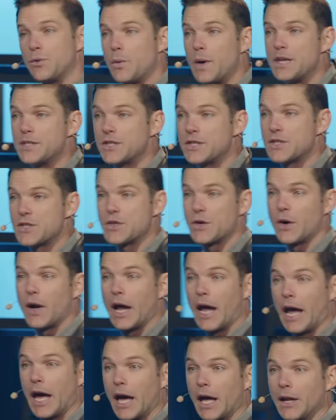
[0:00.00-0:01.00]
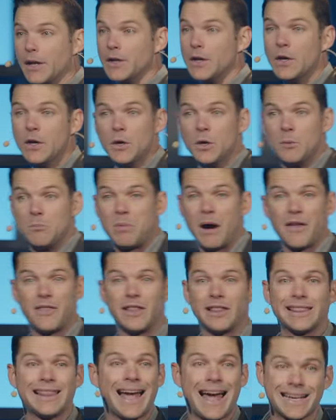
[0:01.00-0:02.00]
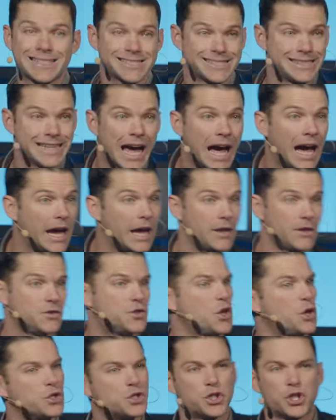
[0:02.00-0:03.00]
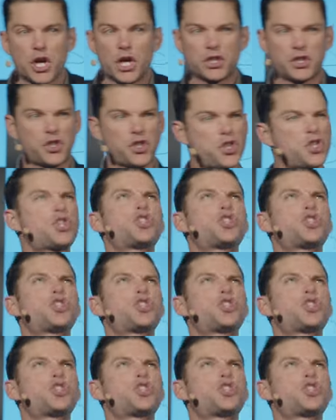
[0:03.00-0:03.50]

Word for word: raises their hand. By the last night, they're just